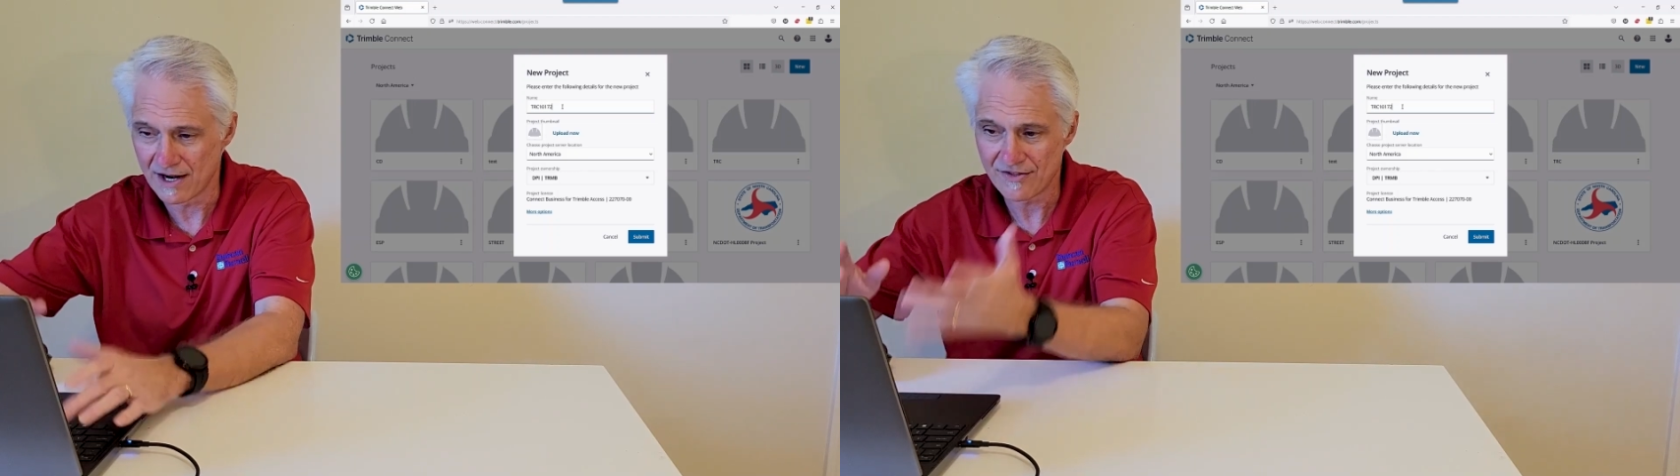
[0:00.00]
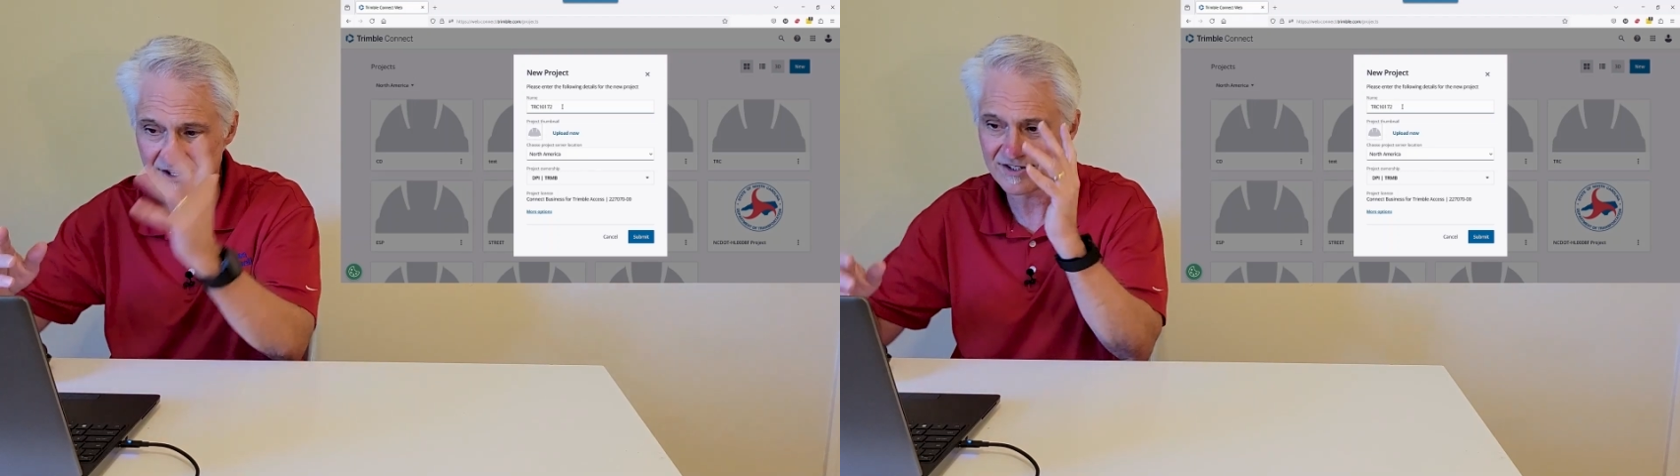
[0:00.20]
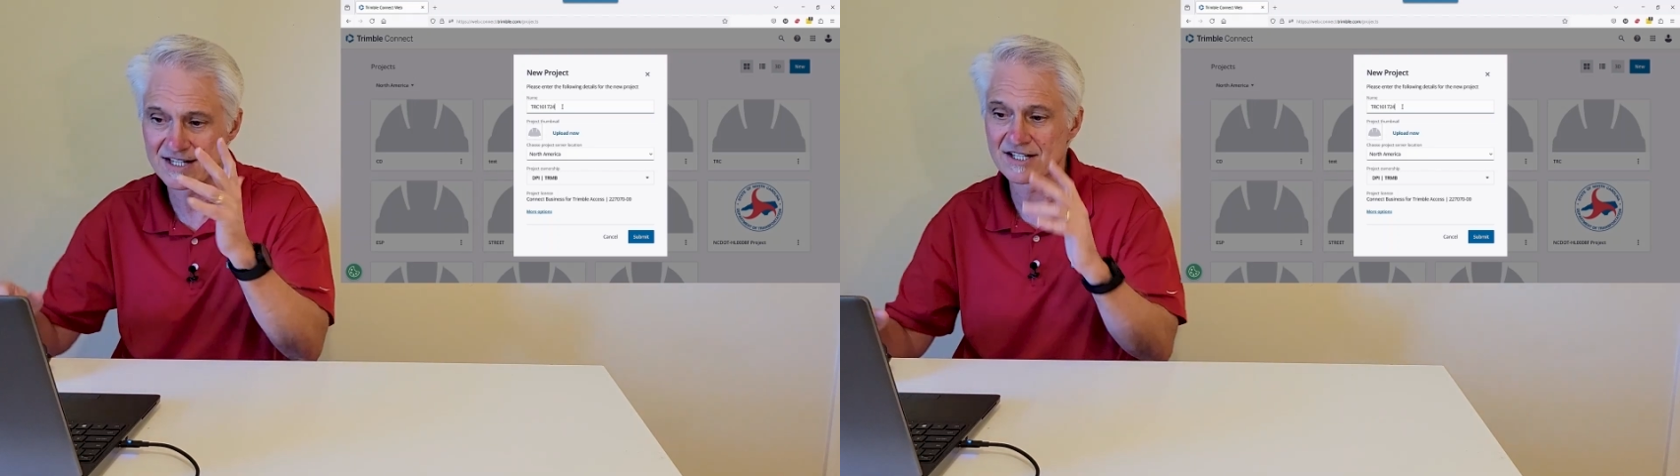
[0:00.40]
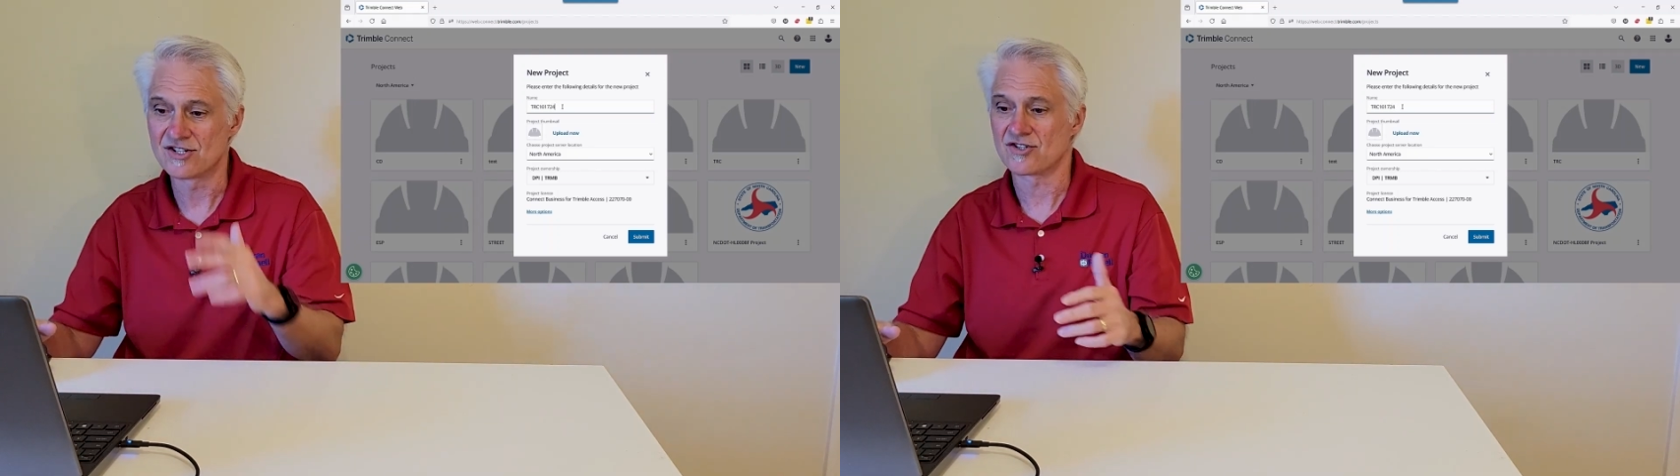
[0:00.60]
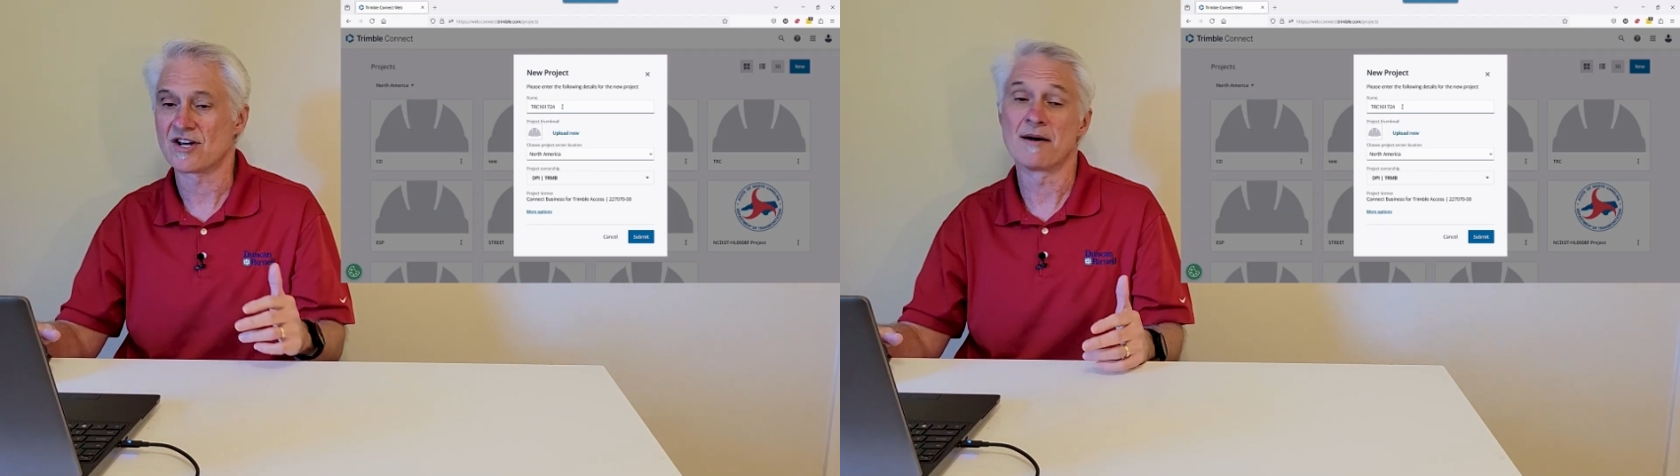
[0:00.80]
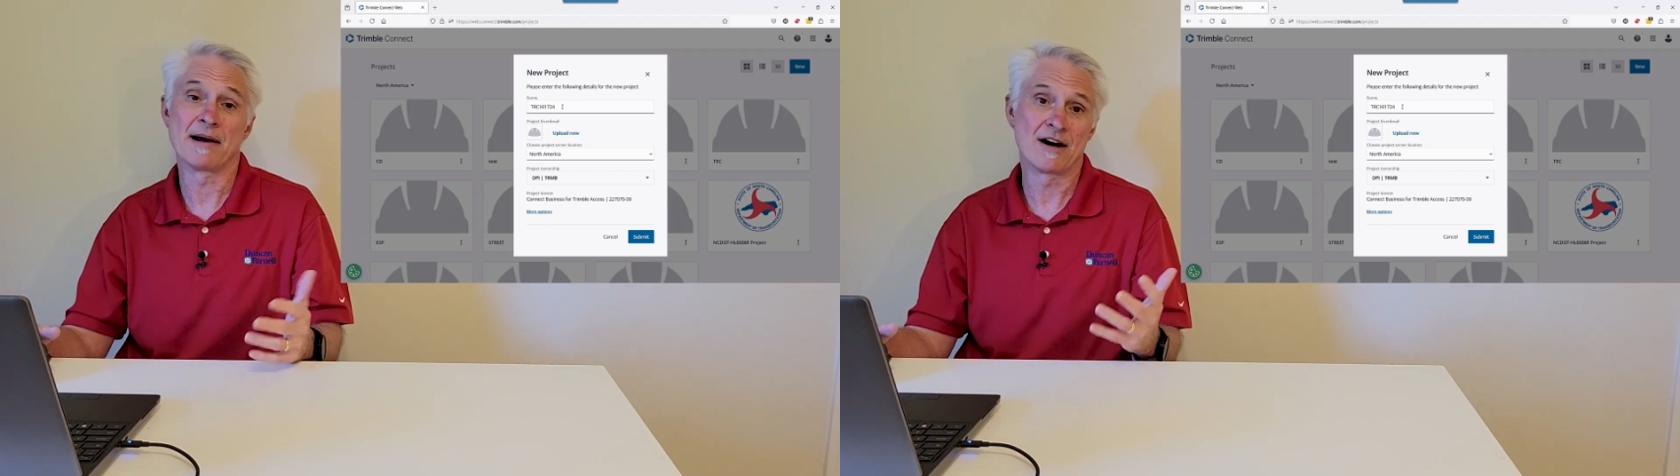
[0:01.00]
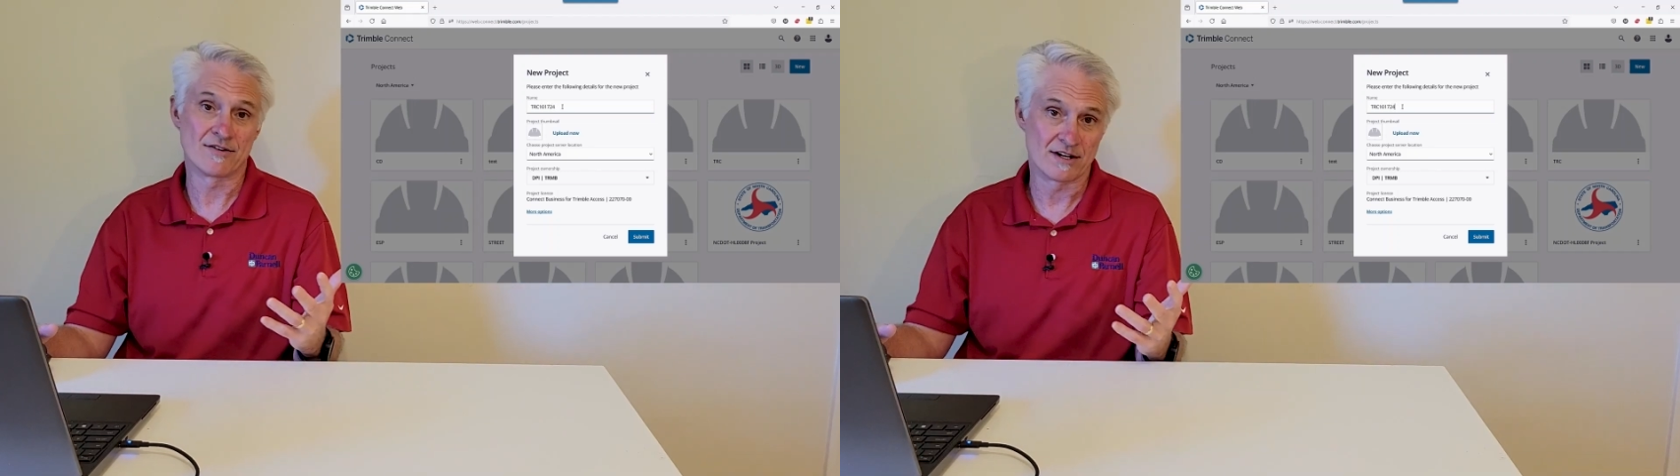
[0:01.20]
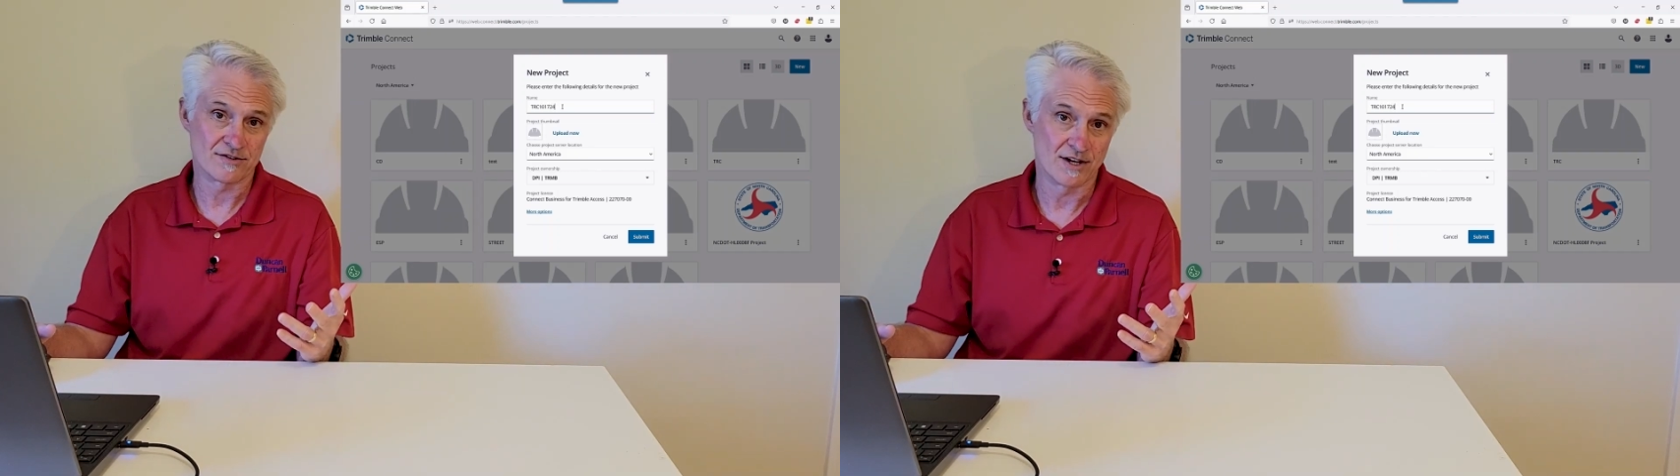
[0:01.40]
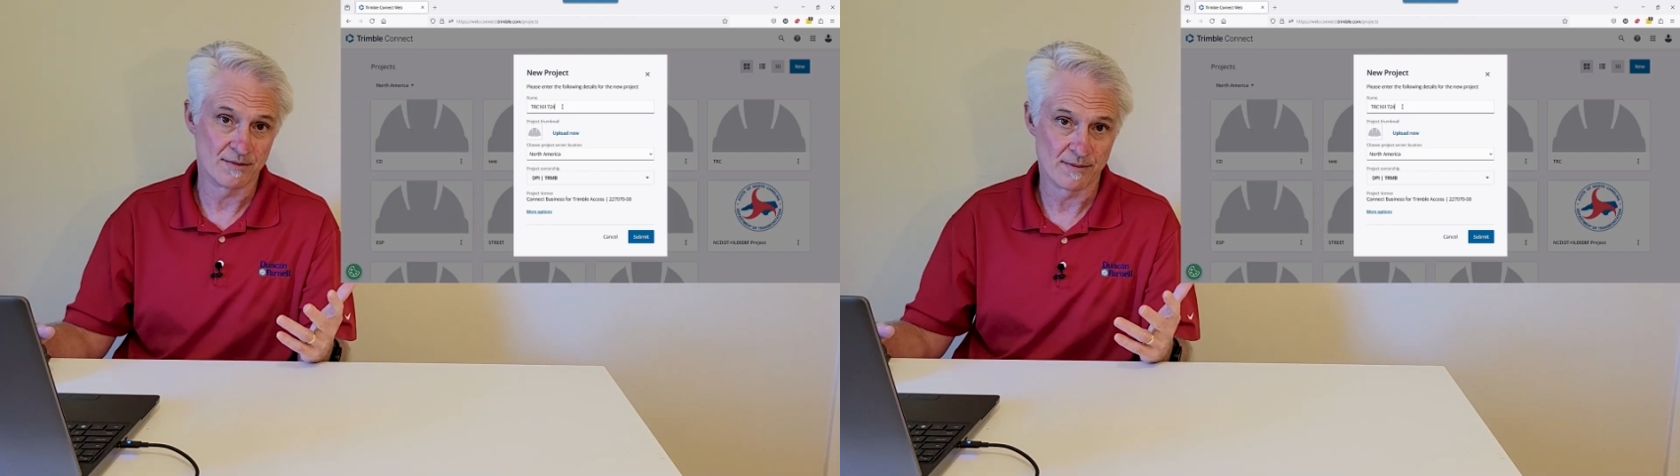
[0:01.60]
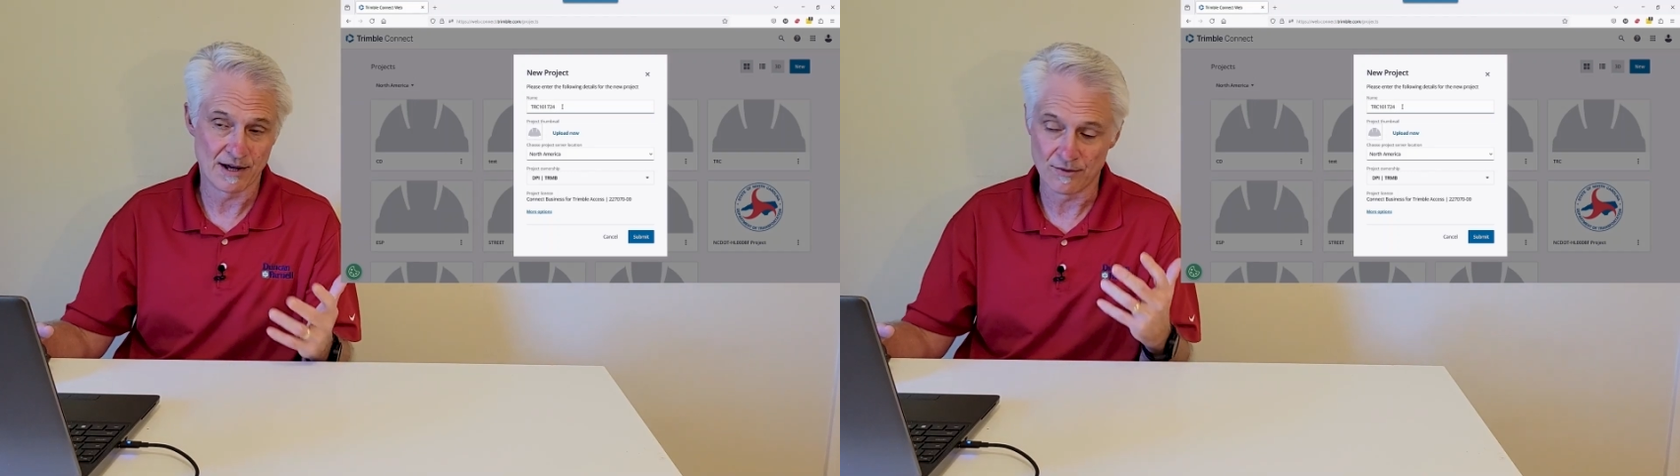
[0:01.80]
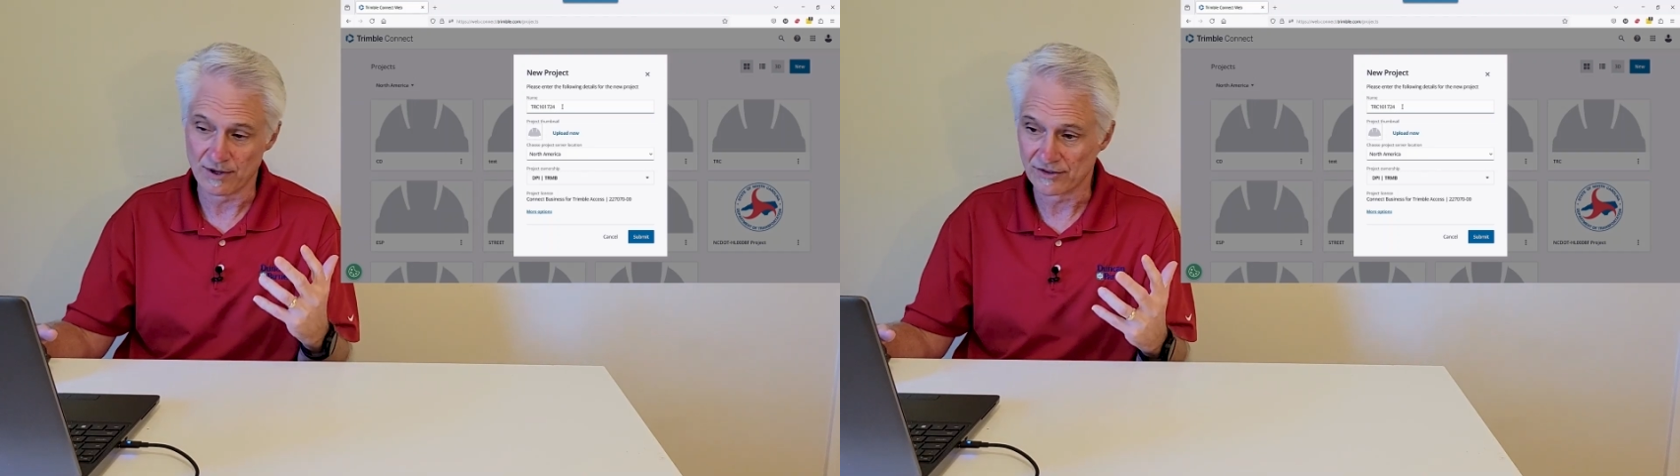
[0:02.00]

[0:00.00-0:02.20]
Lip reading: And this did just come out in October, by the way,